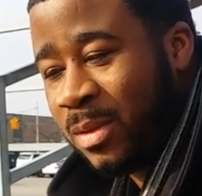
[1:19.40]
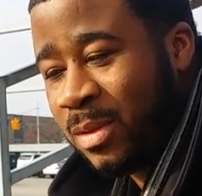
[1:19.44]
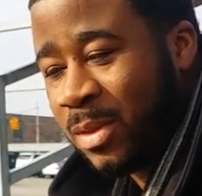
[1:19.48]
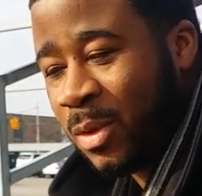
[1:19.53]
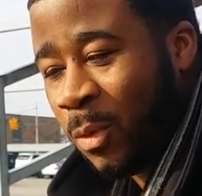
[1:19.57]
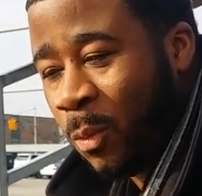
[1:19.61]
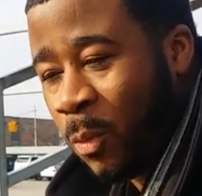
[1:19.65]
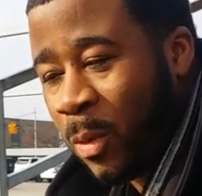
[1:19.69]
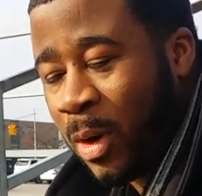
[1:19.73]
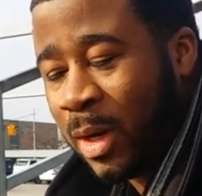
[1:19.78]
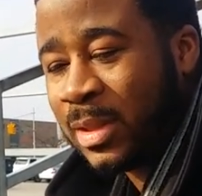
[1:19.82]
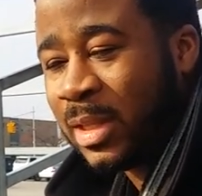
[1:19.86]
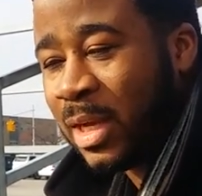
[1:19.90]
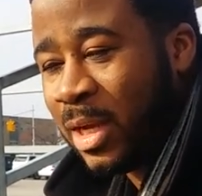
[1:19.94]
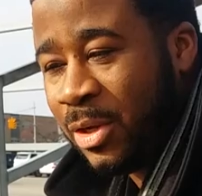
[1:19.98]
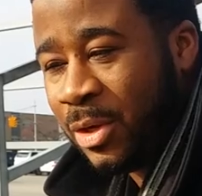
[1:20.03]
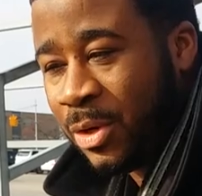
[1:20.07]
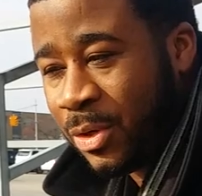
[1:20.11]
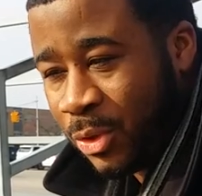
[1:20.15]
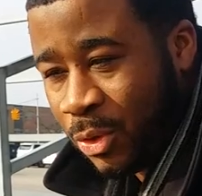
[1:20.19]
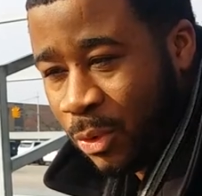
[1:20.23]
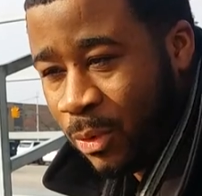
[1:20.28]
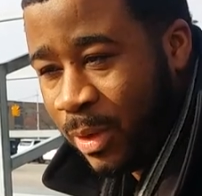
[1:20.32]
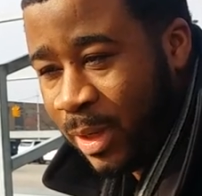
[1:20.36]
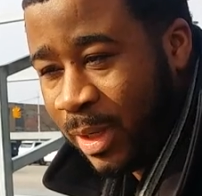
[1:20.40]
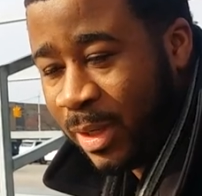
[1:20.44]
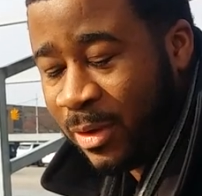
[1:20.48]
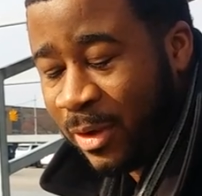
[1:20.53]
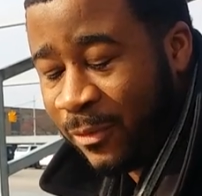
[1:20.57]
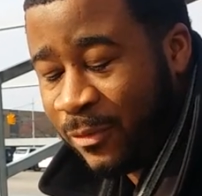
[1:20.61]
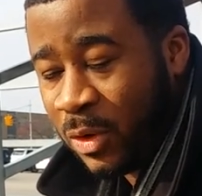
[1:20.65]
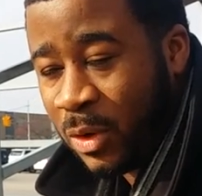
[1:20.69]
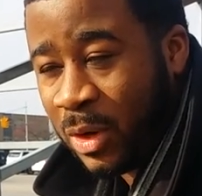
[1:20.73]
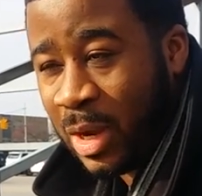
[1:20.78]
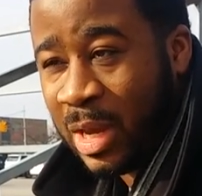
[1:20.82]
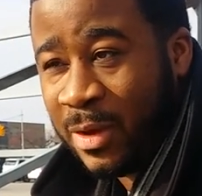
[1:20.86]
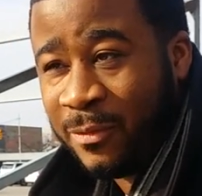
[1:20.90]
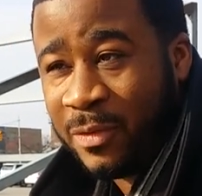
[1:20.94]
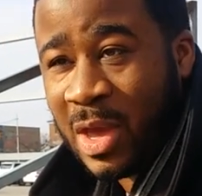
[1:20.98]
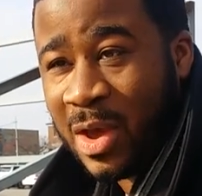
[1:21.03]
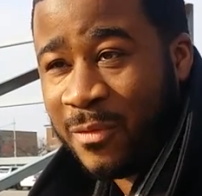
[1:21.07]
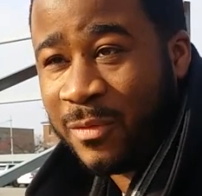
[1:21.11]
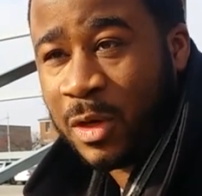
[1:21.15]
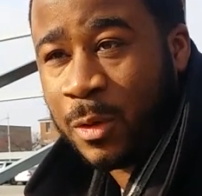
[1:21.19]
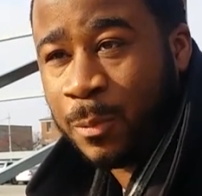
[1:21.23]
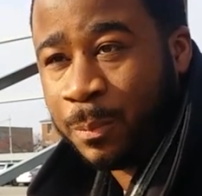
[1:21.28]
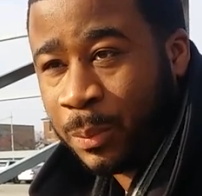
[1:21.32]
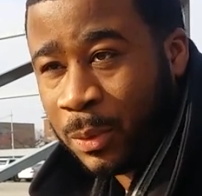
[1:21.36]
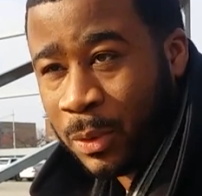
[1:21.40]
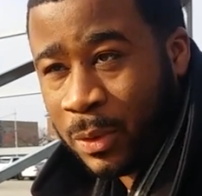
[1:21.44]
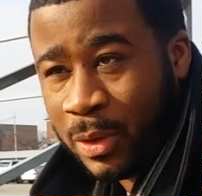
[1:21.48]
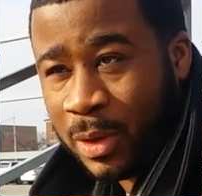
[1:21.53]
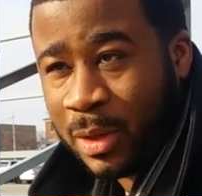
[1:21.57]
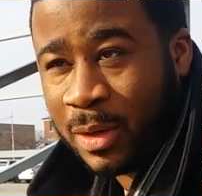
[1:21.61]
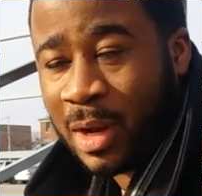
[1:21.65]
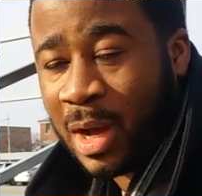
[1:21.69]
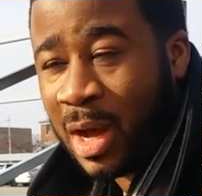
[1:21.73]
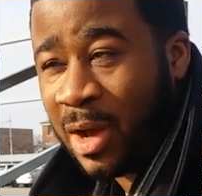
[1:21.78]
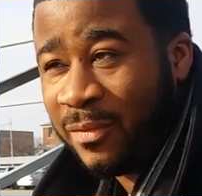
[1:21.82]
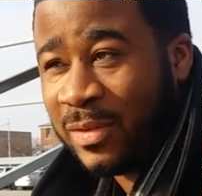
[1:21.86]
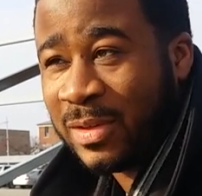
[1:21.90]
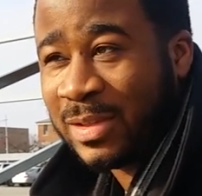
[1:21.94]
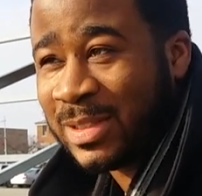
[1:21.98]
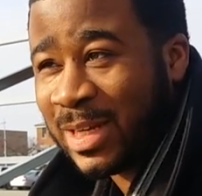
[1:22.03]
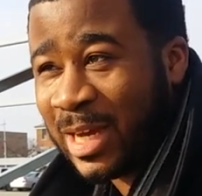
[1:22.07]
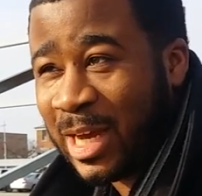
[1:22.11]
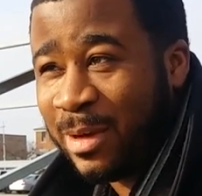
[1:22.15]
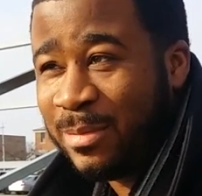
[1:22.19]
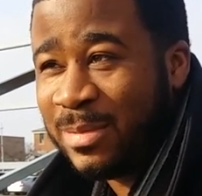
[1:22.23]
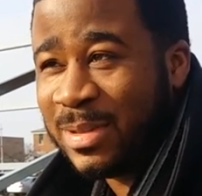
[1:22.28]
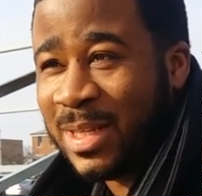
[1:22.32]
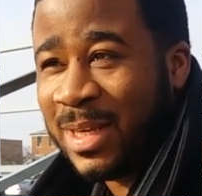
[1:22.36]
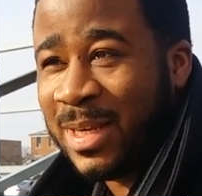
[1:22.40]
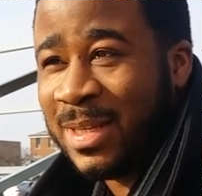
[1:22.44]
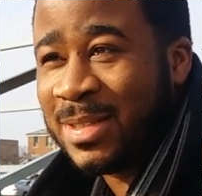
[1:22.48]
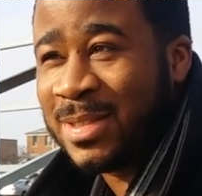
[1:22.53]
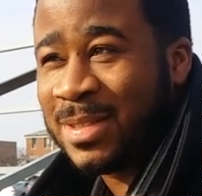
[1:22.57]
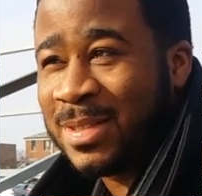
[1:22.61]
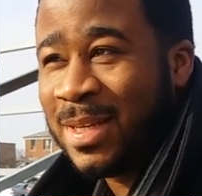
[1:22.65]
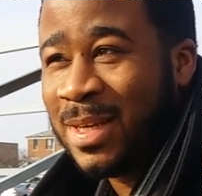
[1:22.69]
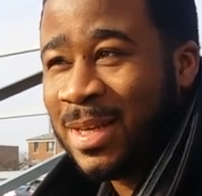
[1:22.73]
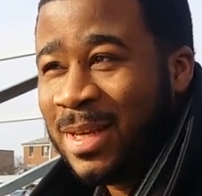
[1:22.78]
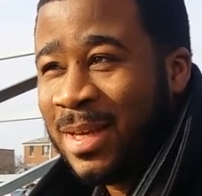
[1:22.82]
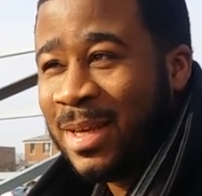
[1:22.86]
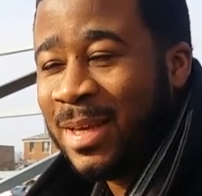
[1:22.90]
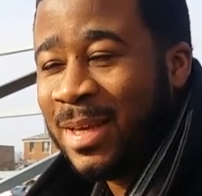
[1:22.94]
the work that you're doing, if you have an employer, oftentimes it's